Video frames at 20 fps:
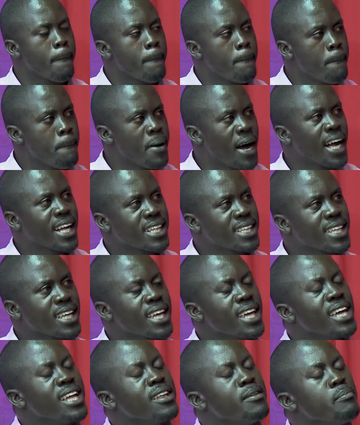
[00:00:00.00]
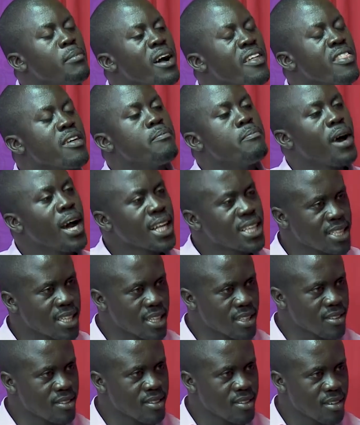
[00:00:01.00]
but in
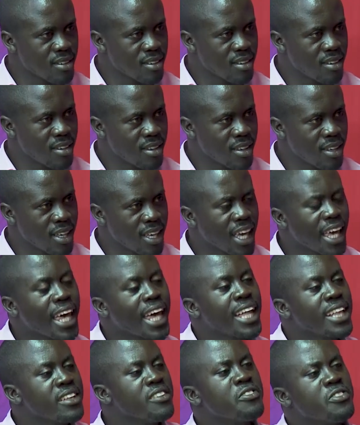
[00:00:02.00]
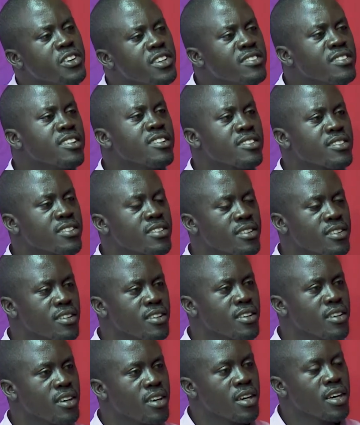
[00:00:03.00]
mathematics and physics,
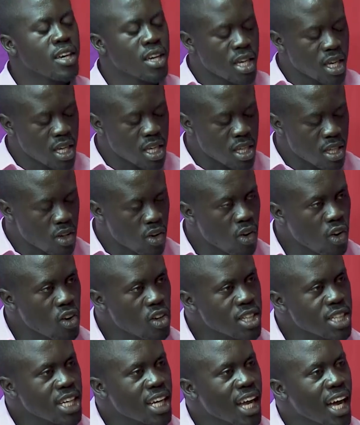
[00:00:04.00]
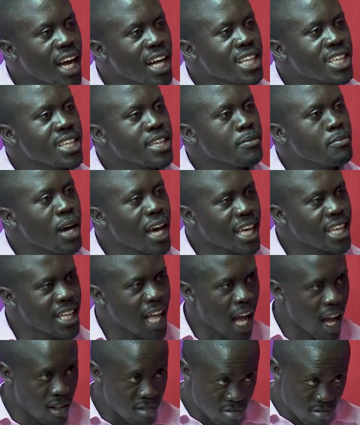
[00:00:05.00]
he got a D minor.
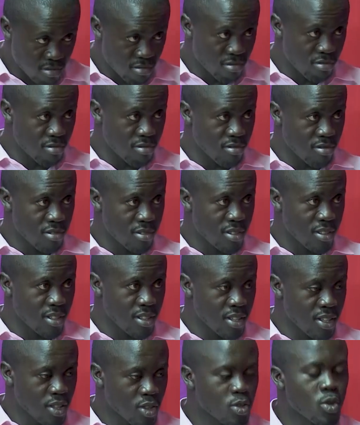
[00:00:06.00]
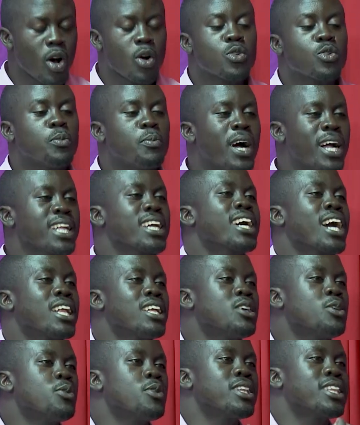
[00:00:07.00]
So
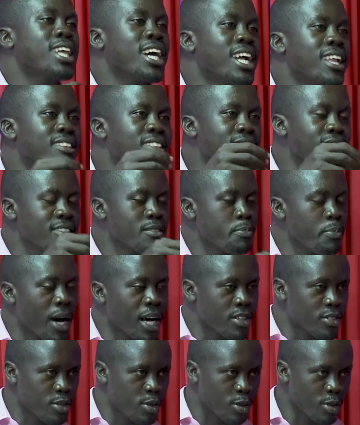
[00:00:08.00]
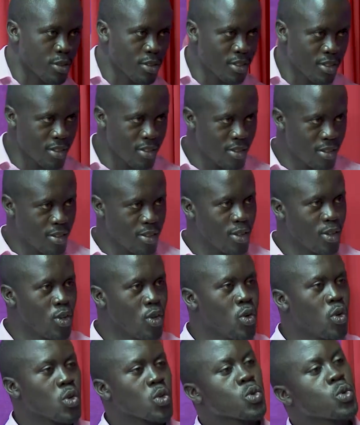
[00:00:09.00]
automatically you tell this person
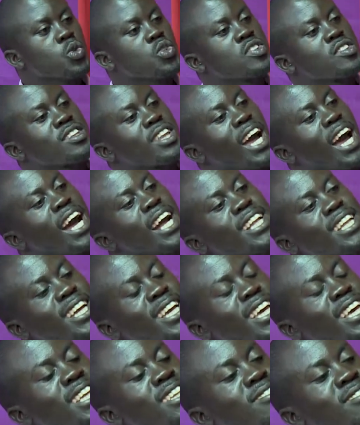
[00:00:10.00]
to start in